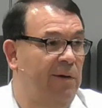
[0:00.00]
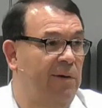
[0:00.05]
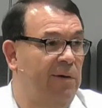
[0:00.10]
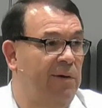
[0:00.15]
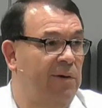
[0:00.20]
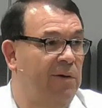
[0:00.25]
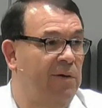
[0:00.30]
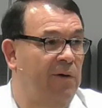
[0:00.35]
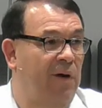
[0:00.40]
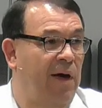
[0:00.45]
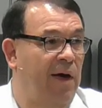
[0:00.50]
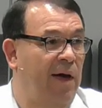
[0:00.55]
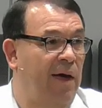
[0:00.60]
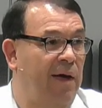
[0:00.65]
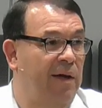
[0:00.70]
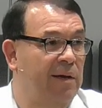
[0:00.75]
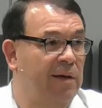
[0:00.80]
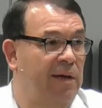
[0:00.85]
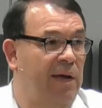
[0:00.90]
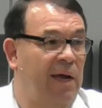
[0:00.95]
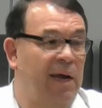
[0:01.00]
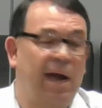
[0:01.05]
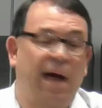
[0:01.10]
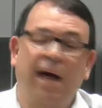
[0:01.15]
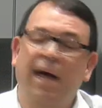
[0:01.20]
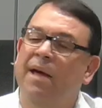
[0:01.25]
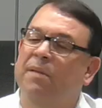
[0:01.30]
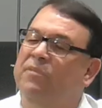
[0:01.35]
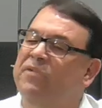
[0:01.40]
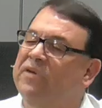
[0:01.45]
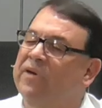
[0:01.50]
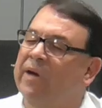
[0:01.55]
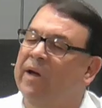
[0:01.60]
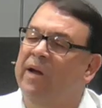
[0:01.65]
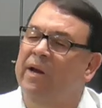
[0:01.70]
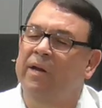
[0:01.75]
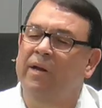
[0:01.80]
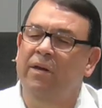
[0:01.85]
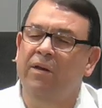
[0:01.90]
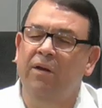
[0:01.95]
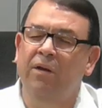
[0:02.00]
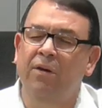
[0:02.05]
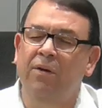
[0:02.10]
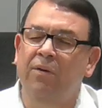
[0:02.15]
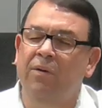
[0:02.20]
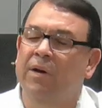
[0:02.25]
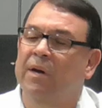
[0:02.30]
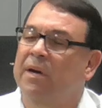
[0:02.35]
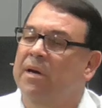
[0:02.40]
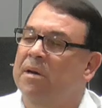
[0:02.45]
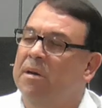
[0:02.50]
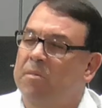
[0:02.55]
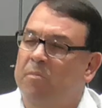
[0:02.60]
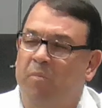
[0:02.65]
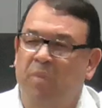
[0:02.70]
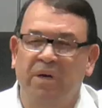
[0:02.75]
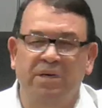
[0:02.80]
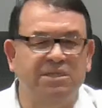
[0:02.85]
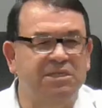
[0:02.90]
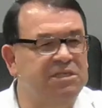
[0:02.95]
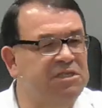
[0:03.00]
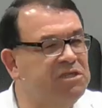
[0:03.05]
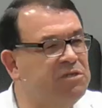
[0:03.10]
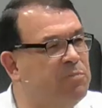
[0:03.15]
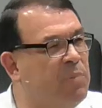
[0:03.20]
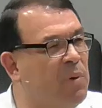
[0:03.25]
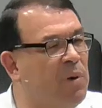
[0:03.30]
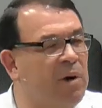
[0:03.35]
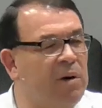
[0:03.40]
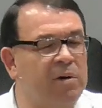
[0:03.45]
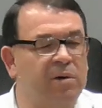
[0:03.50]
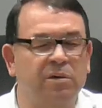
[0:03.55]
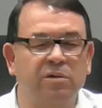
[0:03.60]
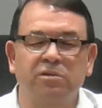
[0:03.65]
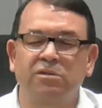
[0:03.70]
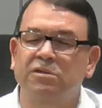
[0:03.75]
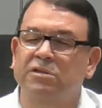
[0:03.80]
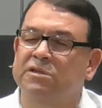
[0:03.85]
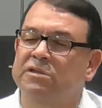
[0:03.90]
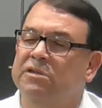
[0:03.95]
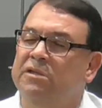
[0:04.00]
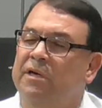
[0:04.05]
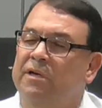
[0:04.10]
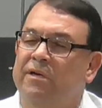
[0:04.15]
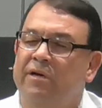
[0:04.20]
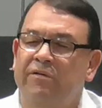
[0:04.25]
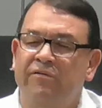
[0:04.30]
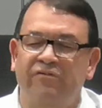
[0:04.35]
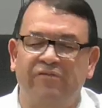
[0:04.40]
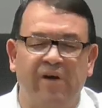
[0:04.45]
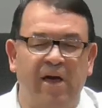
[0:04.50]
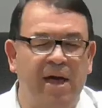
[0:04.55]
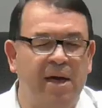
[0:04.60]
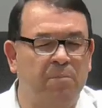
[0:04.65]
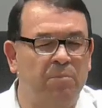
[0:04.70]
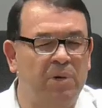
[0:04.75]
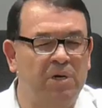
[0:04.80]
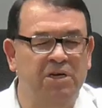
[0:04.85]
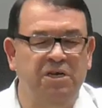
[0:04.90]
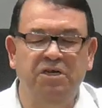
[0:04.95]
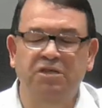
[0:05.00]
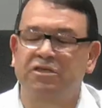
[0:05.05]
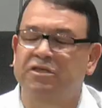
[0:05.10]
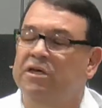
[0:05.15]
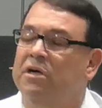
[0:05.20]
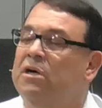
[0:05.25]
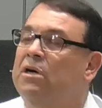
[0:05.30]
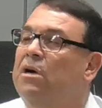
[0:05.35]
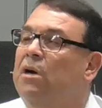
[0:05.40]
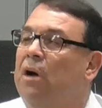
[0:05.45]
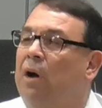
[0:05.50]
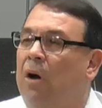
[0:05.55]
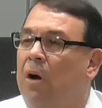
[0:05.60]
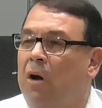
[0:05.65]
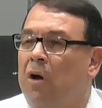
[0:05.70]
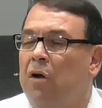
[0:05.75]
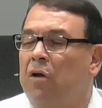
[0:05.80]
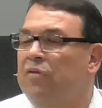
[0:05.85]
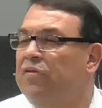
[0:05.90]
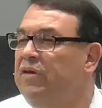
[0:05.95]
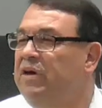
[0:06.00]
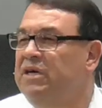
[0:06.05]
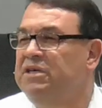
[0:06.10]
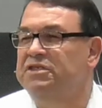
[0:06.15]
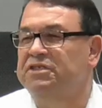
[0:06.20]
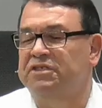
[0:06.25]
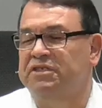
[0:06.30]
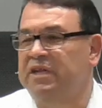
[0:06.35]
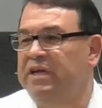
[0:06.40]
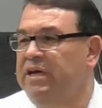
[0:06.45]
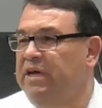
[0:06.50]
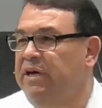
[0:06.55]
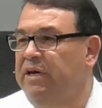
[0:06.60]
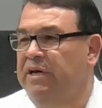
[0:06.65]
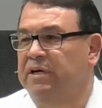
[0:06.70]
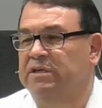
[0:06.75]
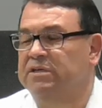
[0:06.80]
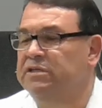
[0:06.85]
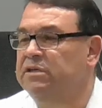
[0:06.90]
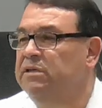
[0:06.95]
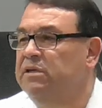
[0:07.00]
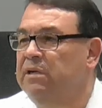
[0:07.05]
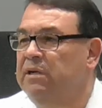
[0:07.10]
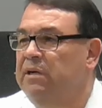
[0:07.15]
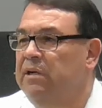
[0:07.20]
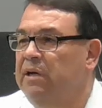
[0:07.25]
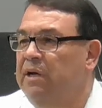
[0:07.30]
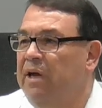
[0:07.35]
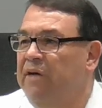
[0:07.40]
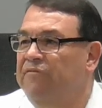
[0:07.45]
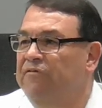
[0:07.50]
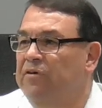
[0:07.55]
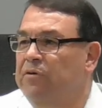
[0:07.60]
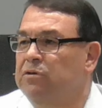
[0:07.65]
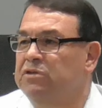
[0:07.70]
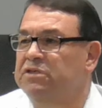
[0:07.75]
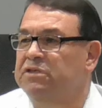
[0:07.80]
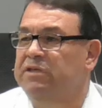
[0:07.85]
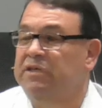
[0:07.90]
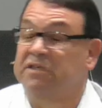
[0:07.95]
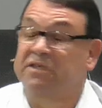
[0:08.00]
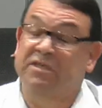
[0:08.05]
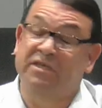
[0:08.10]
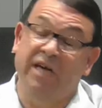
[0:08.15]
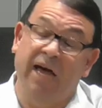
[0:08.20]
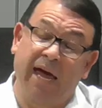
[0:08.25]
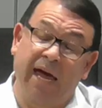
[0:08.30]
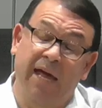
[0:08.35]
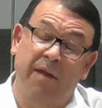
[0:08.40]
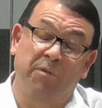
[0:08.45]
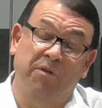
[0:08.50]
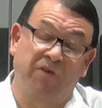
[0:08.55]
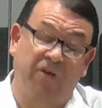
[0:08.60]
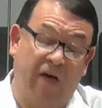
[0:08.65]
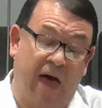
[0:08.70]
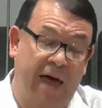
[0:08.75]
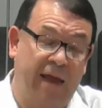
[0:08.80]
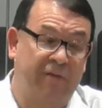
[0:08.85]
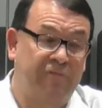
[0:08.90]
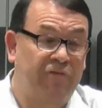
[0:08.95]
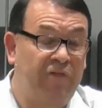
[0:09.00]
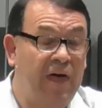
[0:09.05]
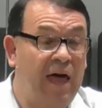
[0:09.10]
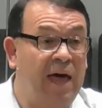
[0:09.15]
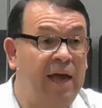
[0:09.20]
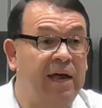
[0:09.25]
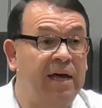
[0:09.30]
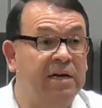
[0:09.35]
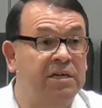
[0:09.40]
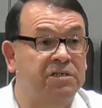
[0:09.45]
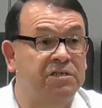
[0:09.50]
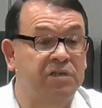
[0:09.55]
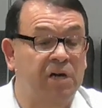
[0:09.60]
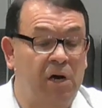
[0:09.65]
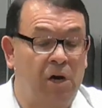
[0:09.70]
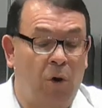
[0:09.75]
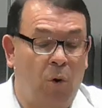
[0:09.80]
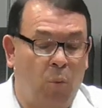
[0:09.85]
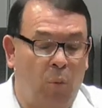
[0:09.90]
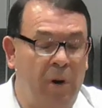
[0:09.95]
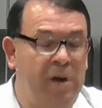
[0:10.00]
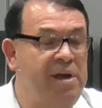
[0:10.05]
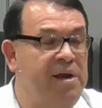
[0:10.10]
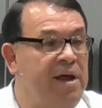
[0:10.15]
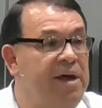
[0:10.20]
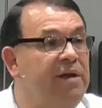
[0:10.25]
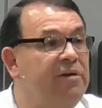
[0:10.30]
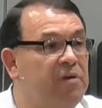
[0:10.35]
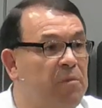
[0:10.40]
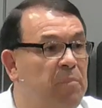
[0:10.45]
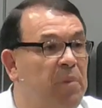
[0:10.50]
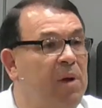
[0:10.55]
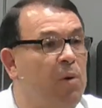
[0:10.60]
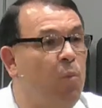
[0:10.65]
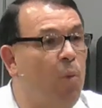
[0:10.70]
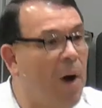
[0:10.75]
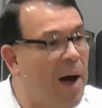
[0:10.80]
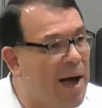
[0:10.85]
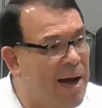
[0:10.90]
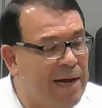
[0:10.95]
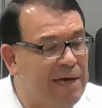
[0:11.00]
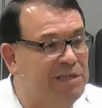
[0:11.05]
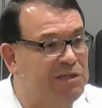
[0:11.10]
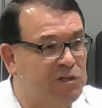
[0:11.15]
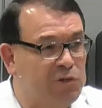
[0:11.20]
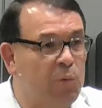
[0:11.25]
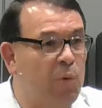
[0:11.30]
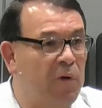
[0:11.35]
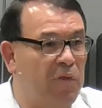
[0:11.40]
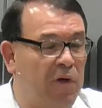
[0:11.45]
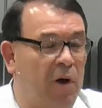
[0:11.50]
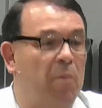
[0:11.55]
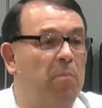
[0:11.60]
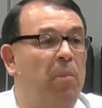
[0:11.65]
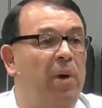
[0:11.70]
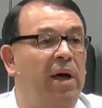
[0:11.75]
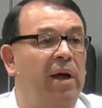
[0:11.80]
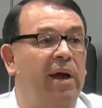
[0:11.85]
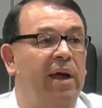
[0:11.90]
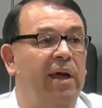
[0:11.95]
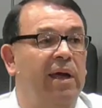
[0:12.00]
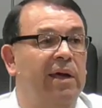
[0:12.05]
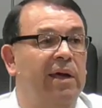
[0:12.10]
Okay, and I am telling you, business partners, families, all these things. And, folks, the second side of that is we need to be wise with our money,